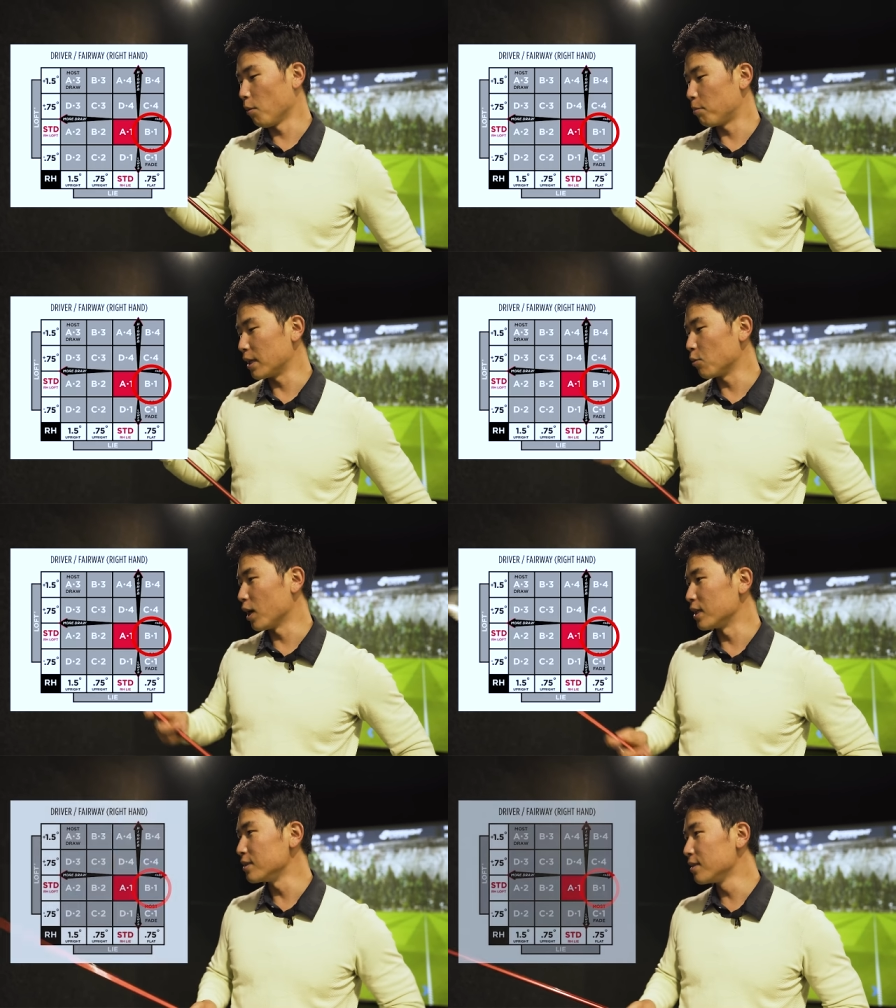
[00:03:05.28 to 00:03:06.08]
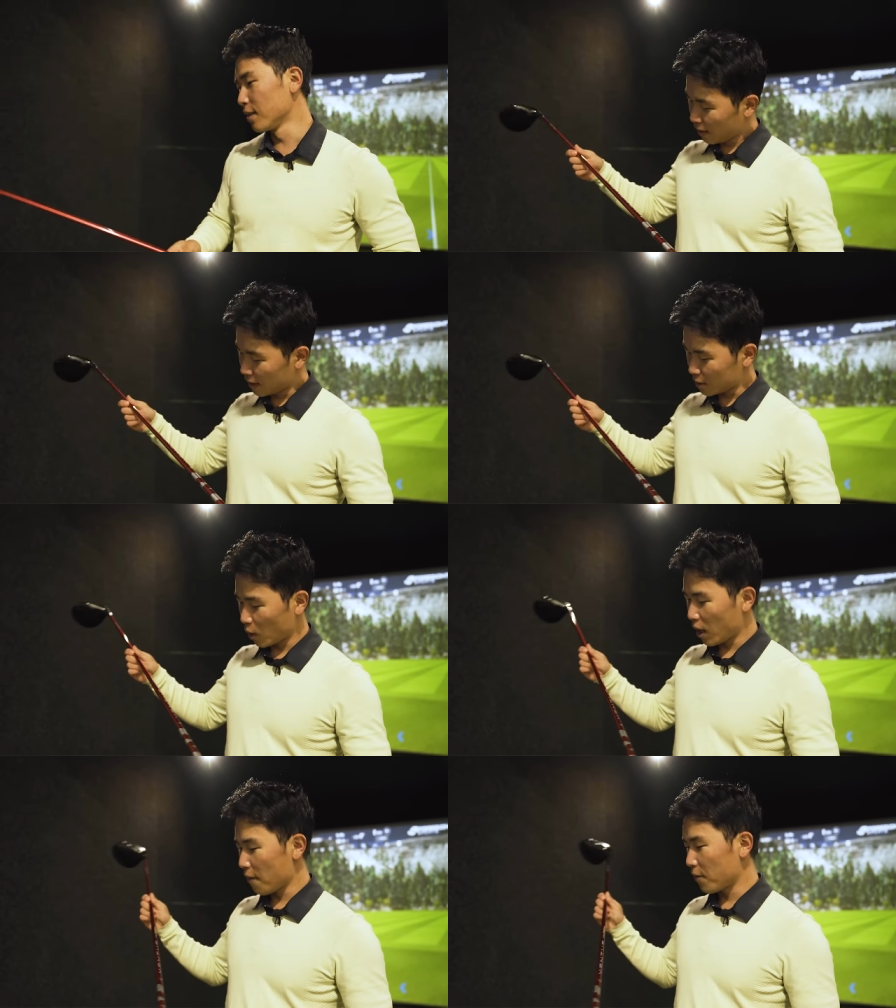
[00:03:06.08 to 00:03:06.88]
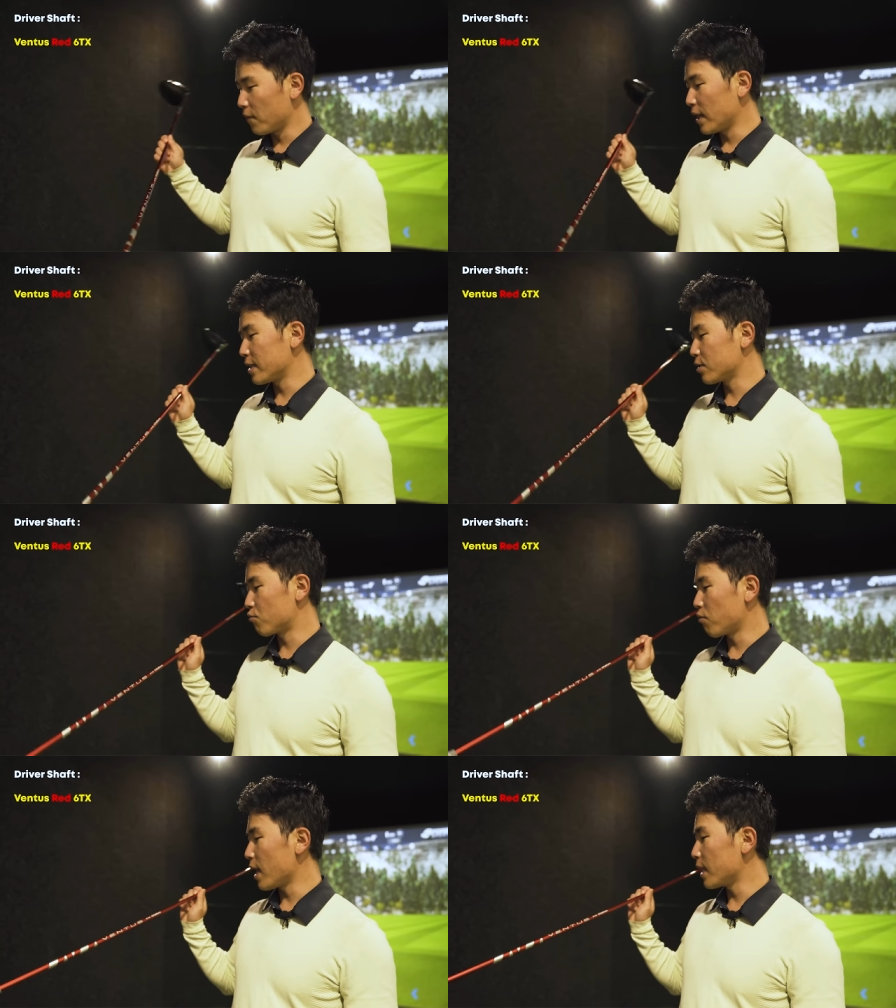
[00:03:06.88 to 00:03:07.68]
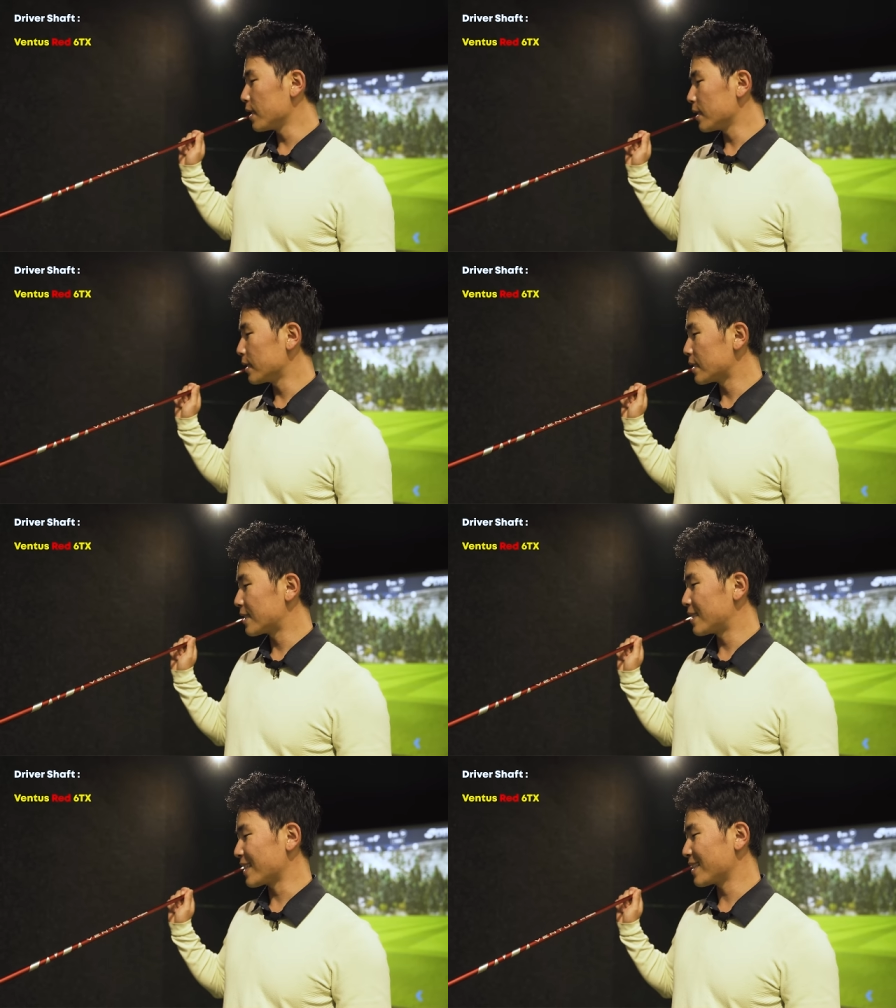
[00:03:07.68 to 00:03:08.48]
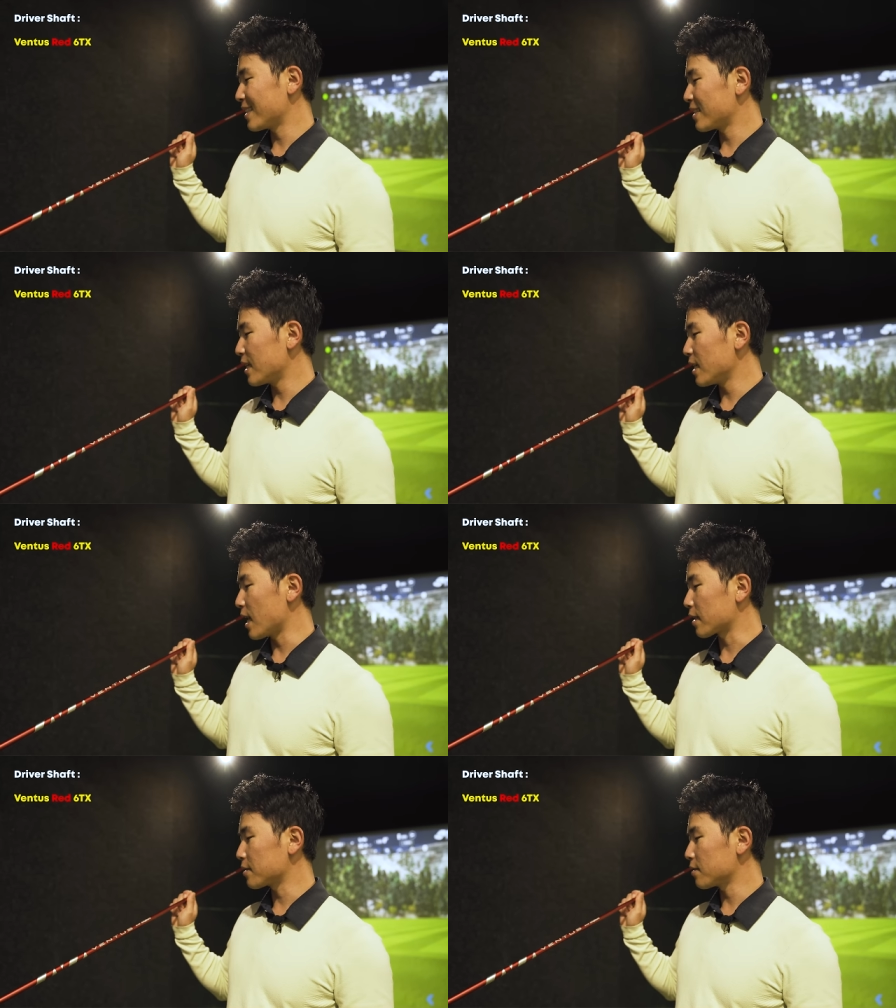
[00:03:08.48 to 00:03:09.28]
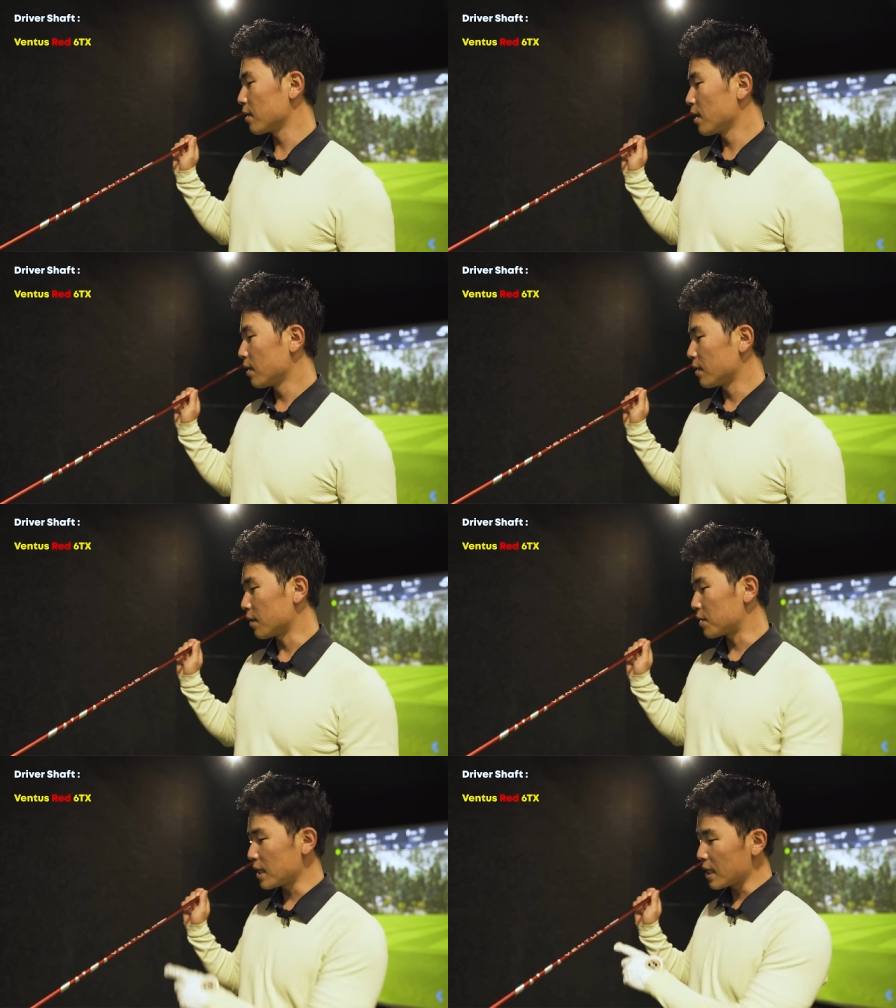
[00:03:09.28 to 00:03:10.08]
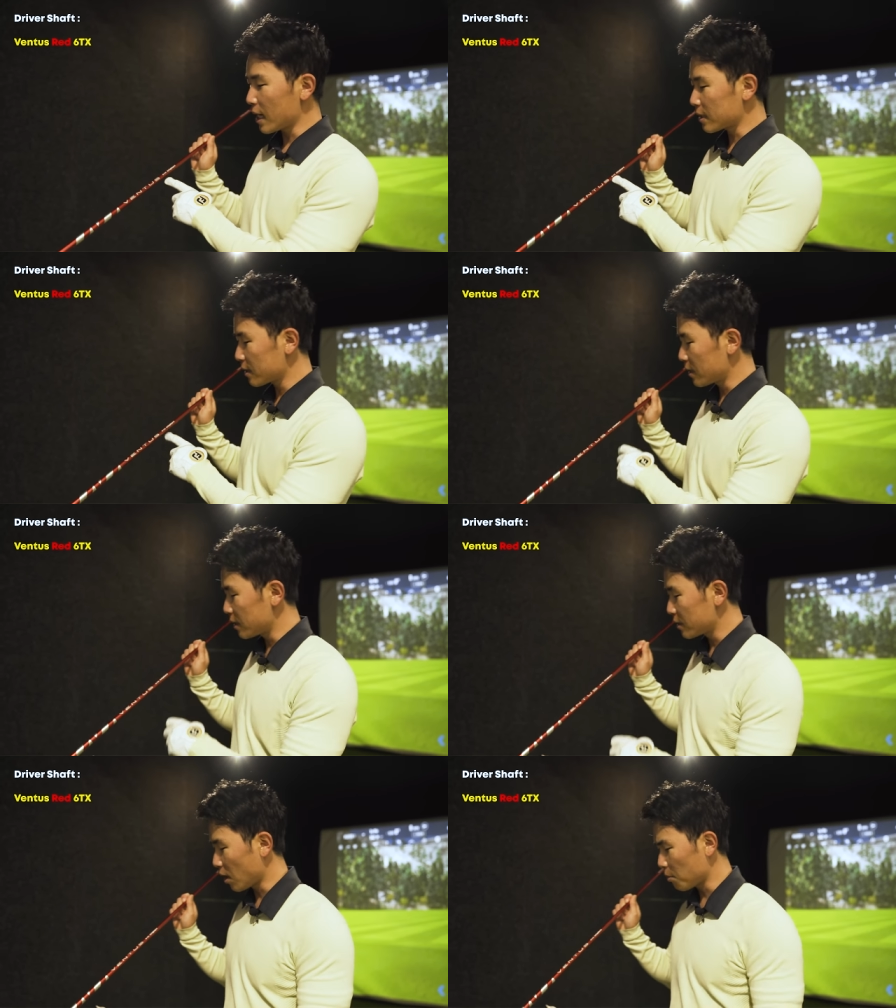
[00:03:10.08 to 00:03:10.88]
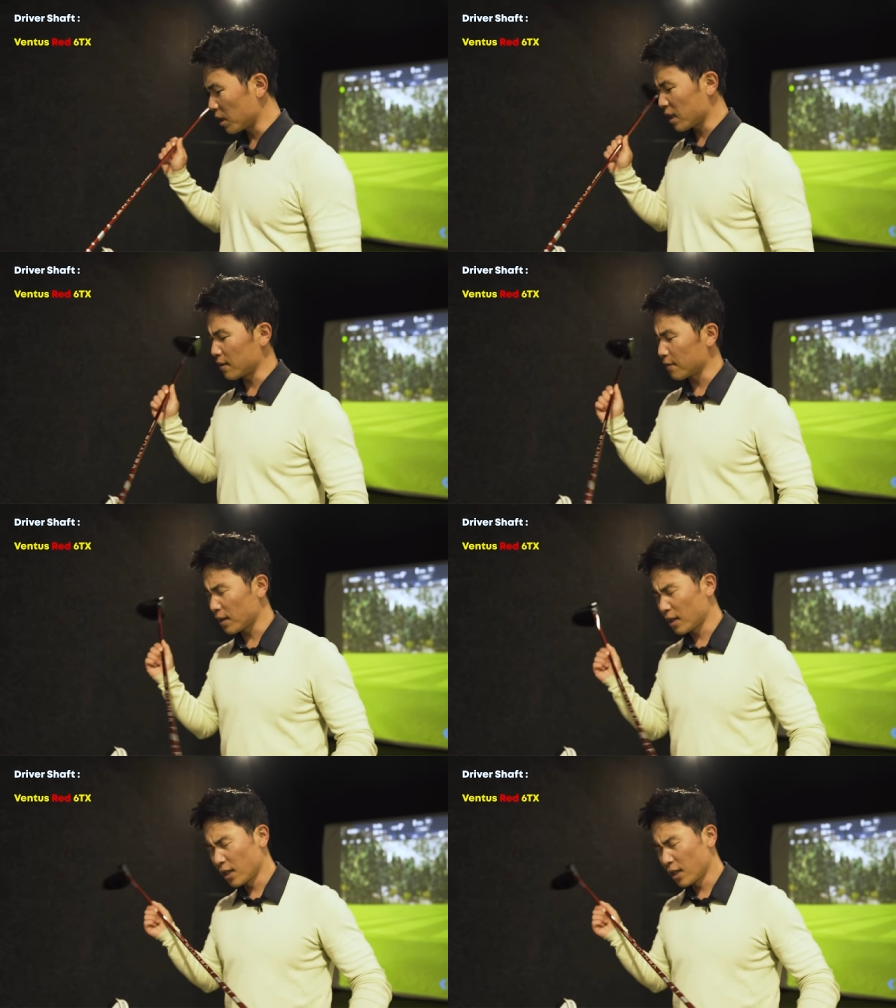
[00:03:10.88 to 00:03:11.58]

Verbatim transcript: what B1 is. This one I have the Ventus Red 6TX. Now TX is, I believe,